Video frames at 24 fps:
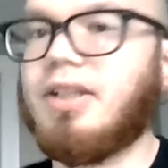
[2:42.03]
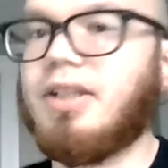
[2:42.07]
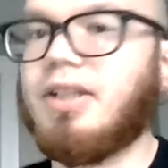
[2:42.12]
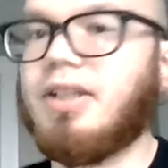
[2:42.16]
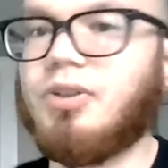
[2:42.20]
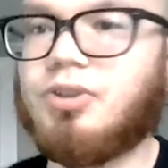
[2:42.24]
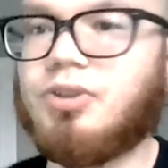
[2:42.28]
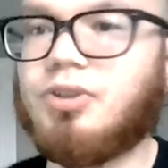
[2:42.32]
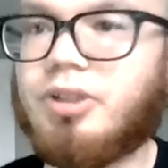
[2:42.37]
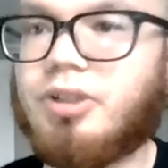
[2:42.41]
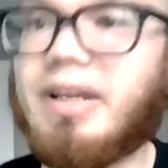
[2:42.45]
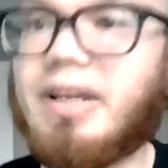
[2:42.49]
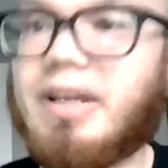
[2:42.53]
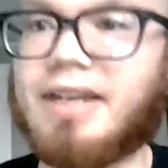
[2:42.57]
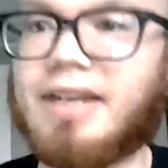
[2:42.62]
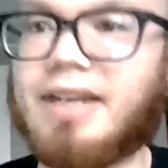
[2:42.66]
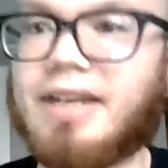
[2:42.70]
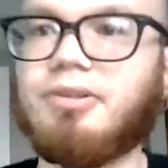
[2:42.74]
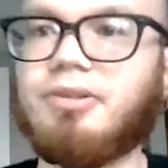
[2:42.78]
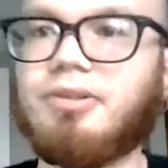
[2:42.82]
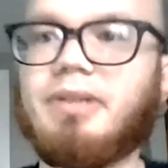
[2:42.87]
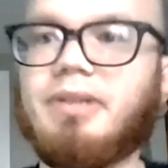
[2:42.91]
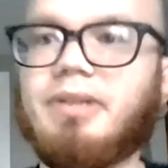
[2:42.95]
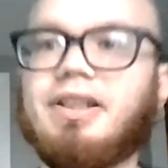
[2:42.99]
So
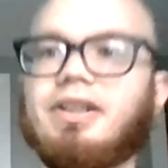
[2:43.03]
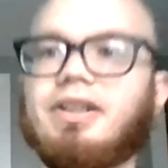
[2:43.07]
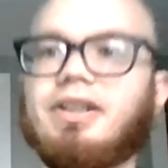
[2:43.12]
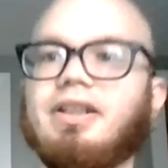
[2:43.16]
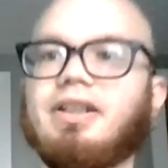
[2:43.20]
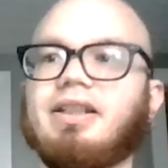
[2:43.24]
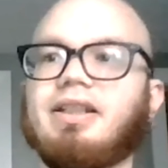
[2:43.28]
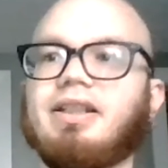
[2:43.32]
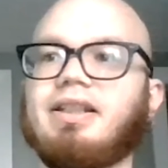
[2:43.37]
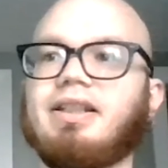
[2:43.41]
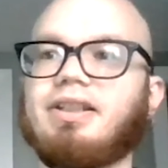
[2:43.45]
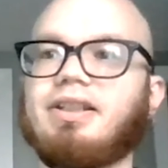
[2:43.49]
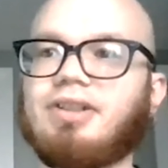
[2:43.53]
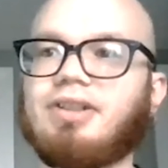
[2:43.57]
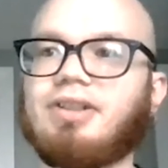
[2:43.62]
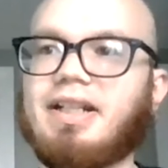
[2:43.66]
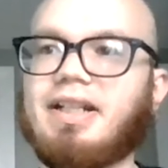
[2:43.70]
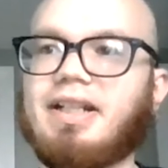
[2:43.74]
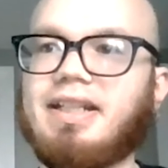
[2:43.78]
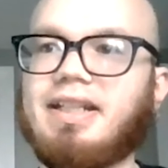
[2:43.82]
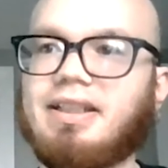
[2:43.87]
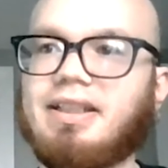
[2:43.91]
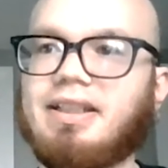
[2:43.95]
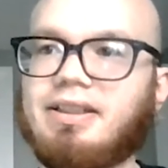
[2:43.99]
in the
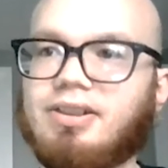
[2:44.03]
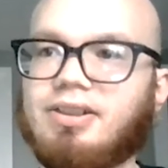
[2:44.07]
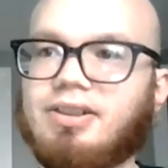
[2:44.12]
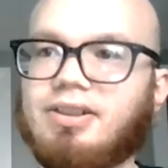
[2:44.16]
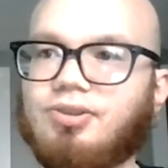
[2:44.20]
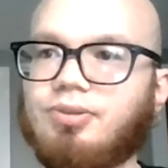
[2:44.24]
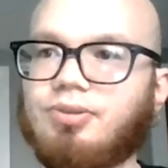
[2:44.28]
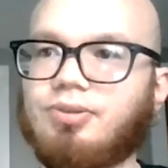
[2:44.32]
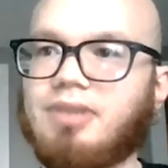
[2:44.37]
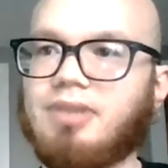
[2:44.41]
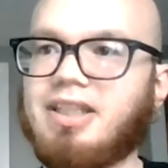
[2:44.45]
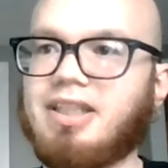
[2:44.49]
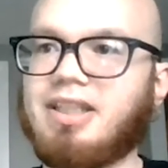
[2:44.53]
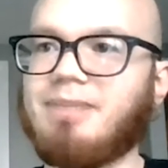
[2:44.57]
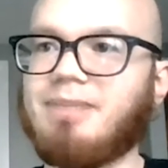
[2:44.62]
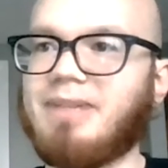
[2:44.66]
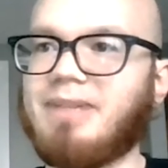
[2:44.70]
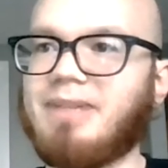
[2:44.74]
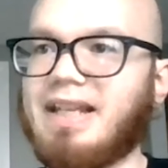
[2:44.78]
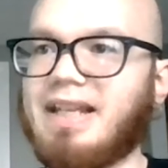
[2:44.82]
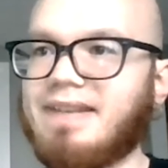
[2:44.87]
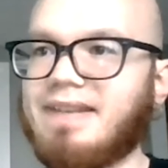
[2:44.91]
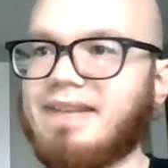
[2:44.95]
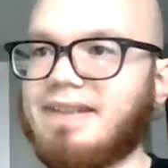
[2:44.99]
trying to keep
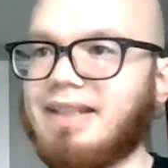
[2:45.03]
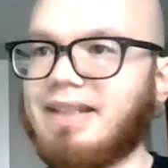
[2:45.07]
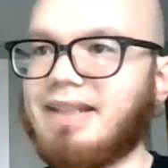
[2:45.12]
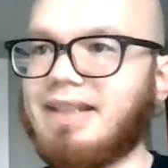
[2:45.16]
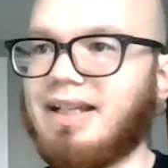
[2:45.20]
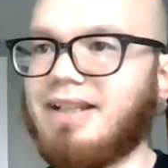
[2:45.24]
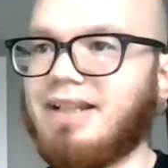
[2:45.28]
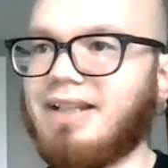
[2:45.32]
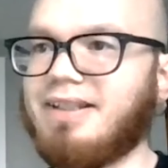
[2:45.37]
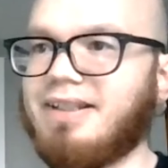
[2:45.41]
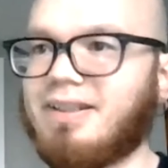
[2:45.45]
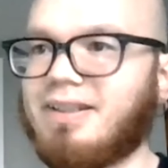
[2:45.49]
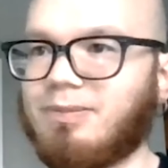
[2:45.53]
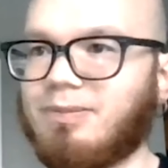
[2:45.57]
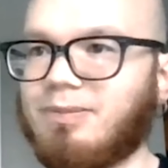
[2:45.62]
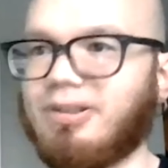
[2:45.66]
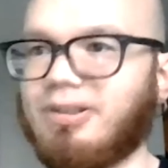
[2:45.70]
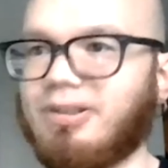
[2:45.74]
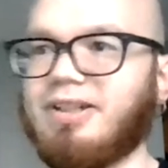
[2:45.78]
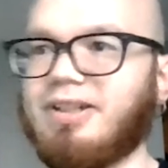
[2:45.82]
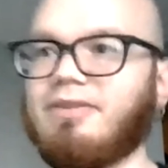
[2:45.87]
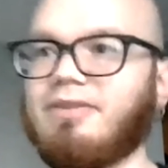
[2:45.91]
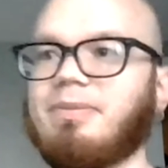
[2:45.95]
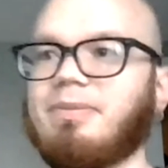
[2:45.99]
it as
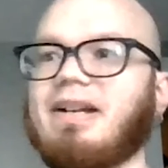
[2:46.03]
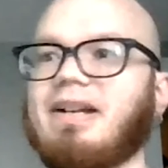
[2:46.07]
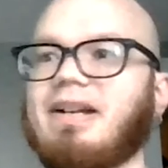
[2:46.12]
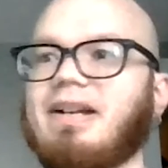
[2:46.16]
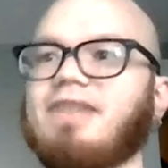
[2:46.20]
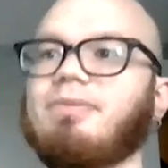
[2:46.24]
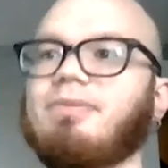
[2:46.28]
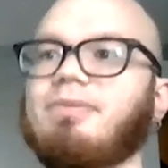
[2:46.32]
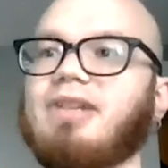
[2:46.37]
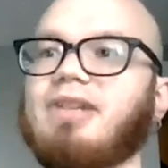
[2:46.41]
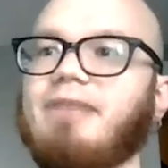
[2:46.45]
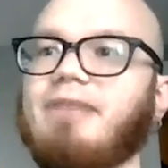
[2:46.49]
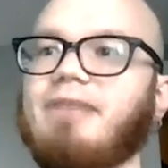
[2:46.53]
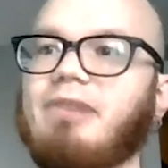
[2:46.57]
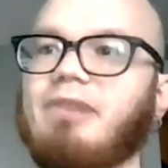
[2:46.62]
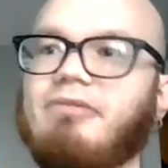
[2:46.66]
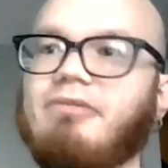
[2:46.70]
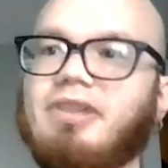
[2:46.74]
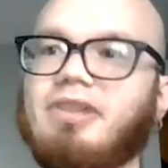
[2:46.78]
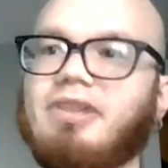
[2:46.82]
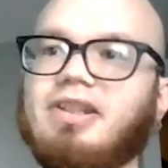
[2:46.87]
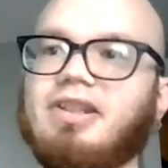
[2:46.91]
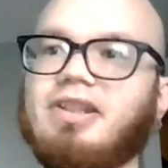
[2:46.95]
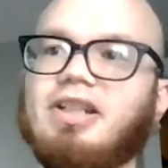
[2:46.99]
unexploitative as possible, I went
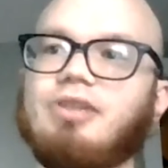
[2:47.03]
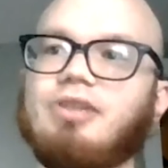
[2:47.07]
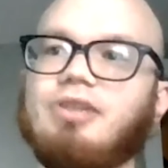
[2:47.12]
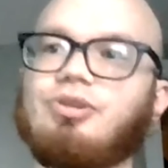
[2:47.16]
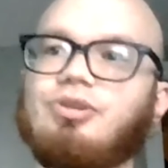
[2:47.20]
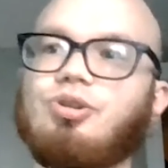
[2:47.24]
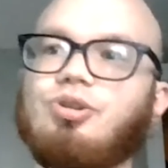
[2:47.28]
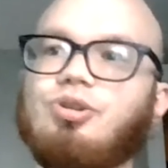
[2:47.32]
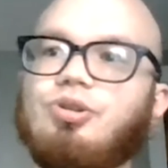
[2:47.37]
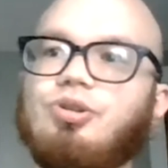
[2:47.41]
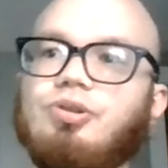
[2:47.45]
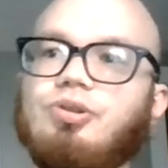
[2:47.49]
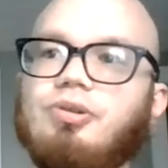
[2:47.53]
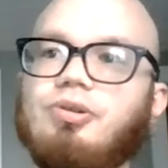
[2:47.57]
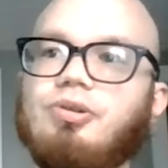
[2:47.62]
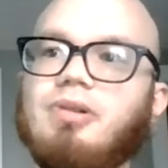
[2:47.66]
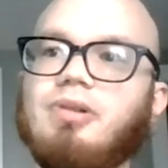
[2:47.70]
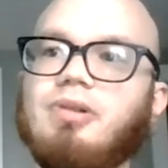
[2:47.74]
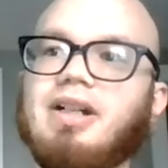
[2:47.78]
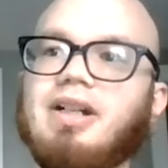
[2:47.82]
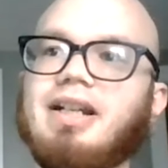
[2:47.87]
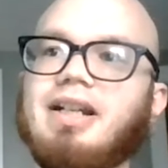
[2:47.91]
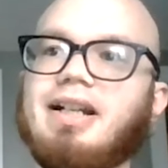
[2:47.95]
with two